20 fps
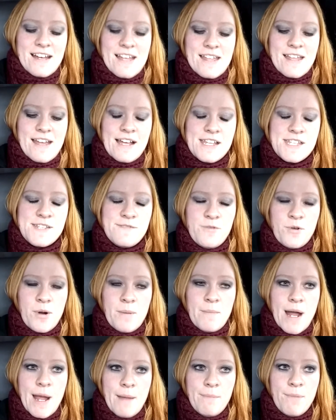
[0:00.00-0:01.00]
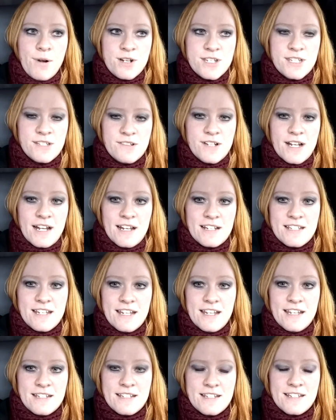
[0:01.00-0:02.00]
As for my personal
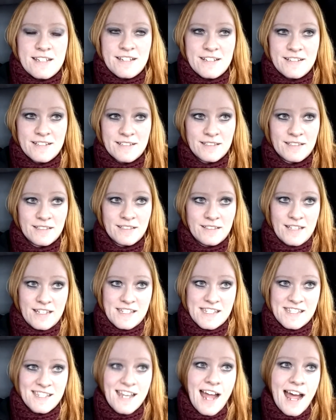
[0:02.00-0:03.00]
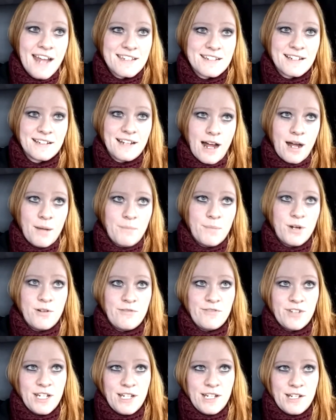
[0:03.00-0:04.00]
content that's not
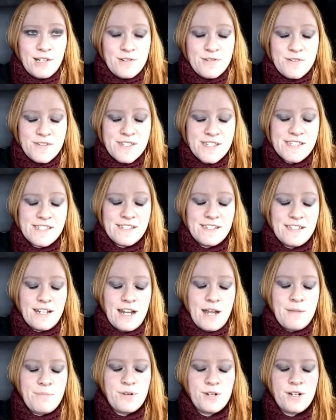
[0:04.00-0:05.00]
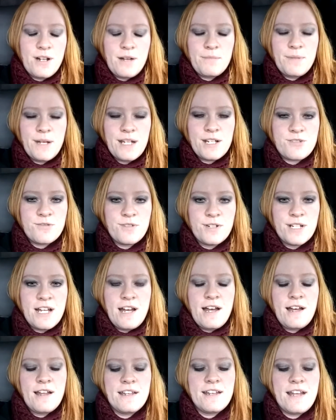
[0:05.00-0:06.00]
combo videos that I put on
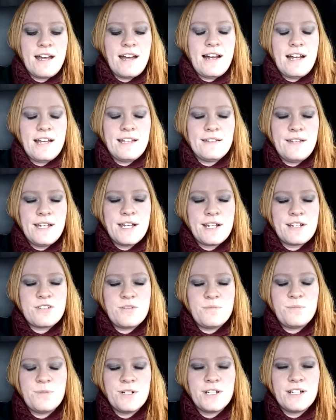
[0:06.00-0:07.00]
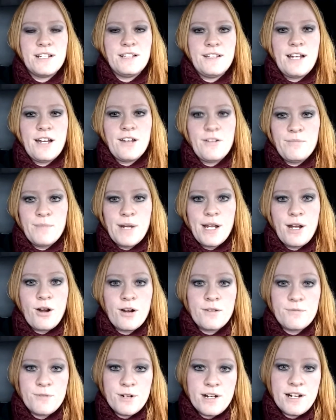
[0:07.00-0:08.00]
Patreon, I like to put a lot of my
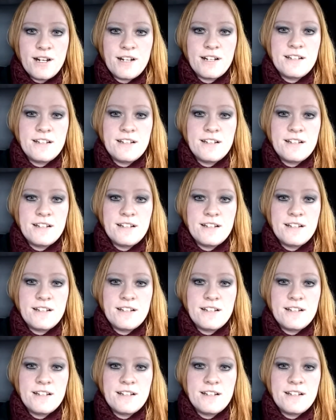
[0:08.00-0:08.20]
artwork